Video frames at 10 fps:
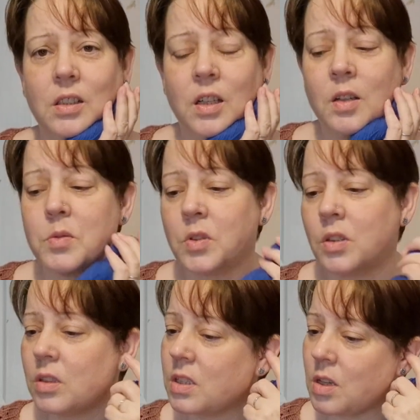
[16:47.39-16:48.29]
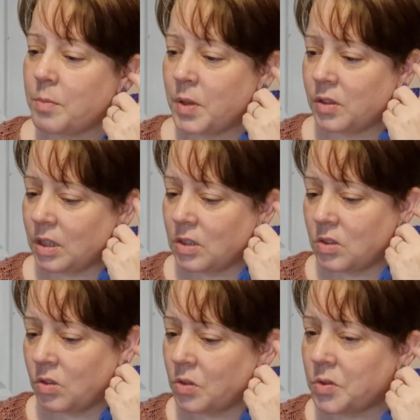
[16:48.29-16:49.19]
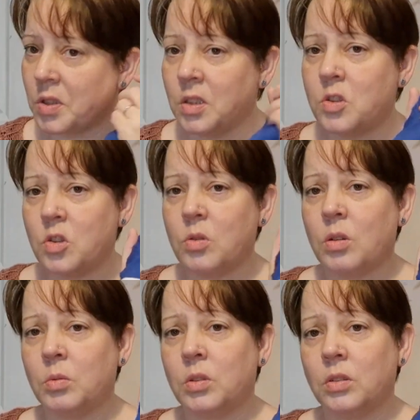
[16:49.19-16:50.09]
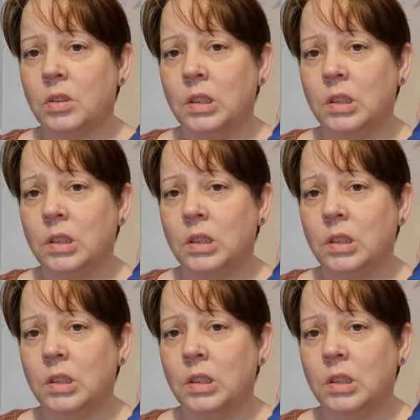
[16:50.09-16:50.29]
and I was going to, it's her birthday soon, I was going to do her one.